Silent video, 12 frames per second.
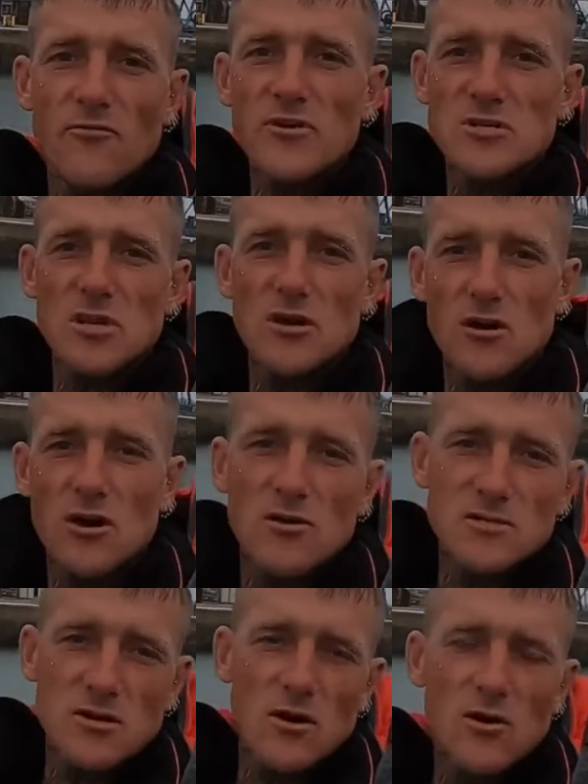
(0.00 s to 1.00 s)
fish tonight,
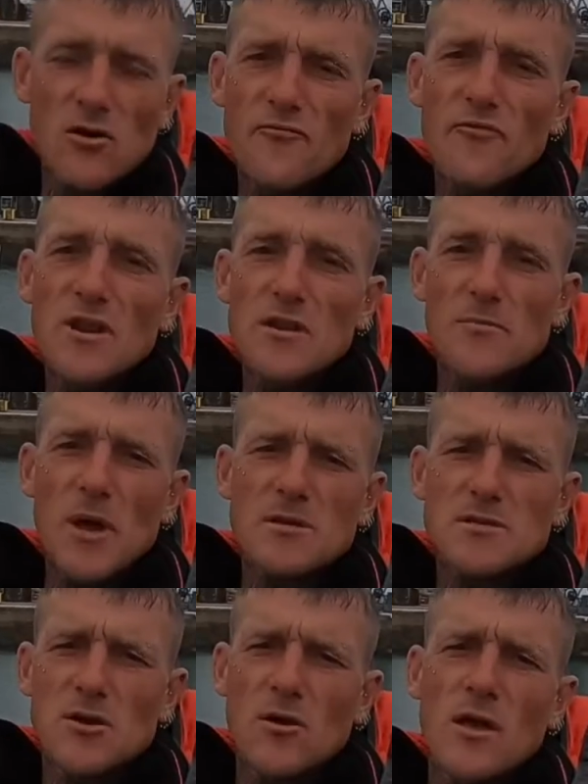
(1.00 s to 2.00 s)
guys. I've got a good feeling
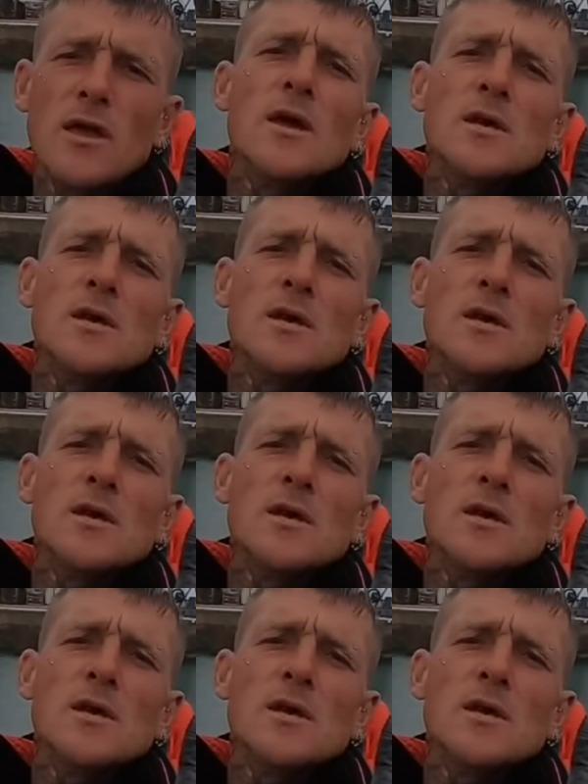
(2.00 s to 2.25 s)
about tonight.